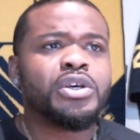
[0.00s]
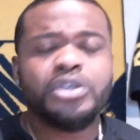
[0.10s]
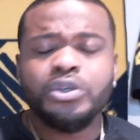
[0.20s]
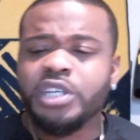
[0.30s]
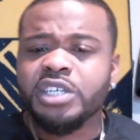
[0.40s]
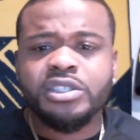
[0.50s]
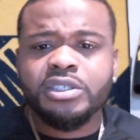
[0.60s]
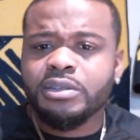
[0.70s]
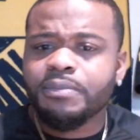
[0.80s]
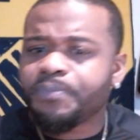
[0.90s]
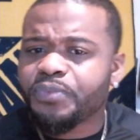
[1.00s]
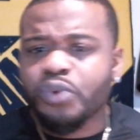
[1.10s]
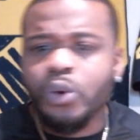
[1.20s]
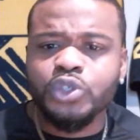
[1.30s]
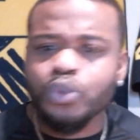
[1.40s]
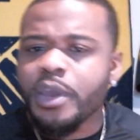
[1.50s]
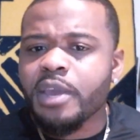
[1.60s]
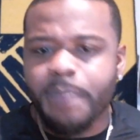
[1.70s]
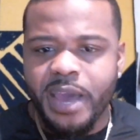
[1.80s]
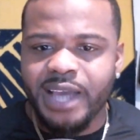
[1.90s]
you just throw swing
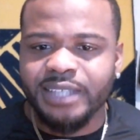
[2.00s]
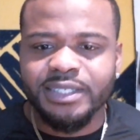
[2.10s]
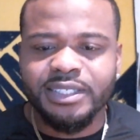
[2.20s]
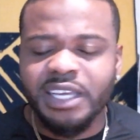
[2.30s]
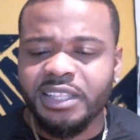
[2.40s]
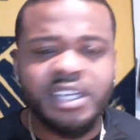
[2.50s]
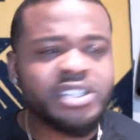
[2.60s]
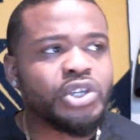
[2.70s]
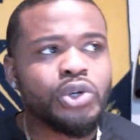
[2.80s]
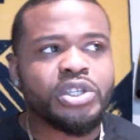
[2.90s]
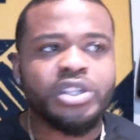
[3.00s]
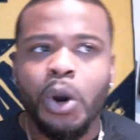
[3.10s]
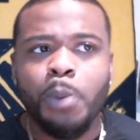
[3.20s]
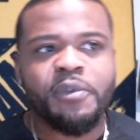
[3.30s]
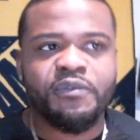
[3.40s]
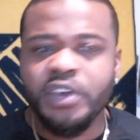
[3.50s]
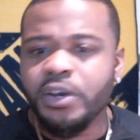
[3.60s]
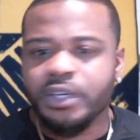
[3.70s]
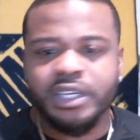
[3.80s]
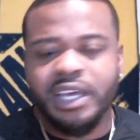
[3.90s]
passes. Get these dudes in the open
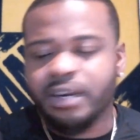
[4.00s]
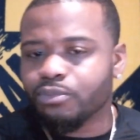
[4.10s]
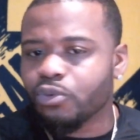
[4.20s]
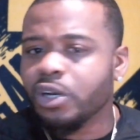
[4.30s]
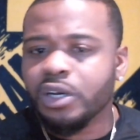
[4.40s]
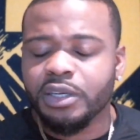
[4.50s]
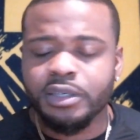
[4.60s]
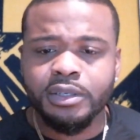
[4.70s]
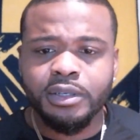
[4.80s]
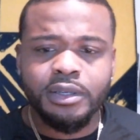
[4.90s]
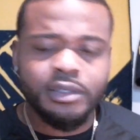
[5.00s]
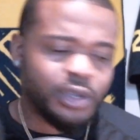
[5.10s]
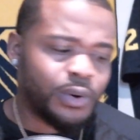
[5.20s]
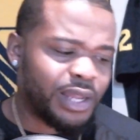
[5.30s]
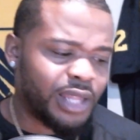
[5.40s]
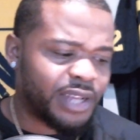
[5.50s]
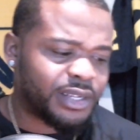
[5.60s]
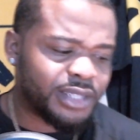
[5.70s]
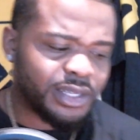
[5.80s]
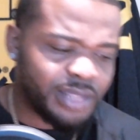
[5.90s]
field and let them run. So
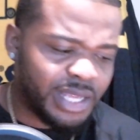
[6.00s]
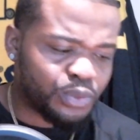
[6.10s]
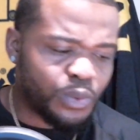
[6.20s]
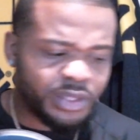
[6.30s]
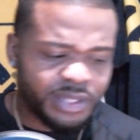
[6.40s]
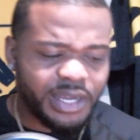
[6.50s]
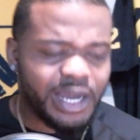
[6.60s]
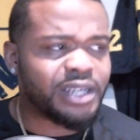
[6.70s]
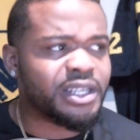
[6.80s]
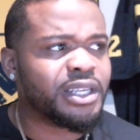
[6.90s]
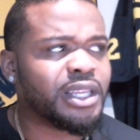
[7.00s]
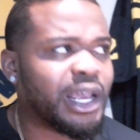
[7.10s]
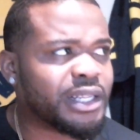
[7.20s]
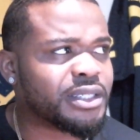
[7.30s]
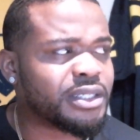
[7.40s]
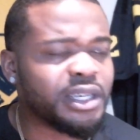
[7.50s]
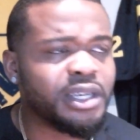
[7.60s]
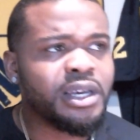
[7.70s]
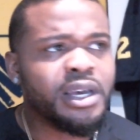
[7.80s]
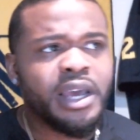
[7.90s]
that's one thing I did like to
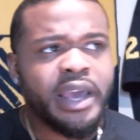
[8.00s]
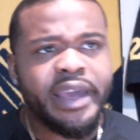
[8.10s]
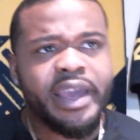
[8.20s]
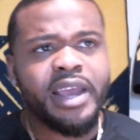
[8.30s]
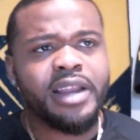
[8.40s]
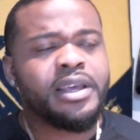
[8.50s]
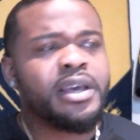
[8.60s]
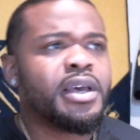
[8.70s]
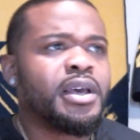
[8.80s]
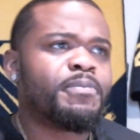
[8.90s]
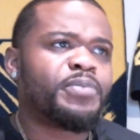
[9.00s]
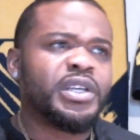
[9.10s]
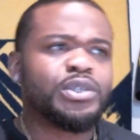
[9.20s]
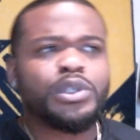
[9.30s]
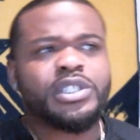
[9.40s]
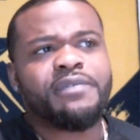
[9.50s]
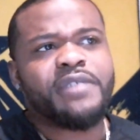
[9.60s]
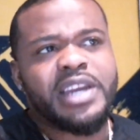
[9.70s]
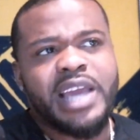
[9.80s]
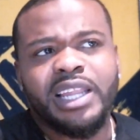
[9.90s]
see. And this was a
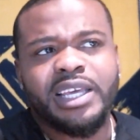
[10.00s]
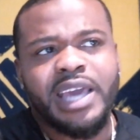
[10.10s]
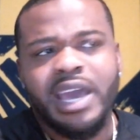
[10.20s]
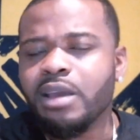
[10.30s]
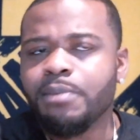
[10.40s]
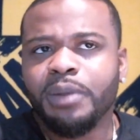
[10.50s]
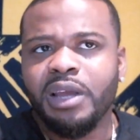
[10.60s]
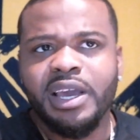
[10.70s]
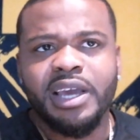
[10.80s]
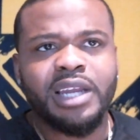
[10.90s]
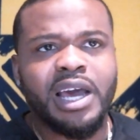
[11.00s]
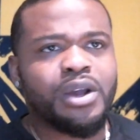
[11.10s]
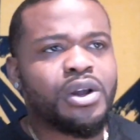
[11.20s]
vanilla game plan. Like,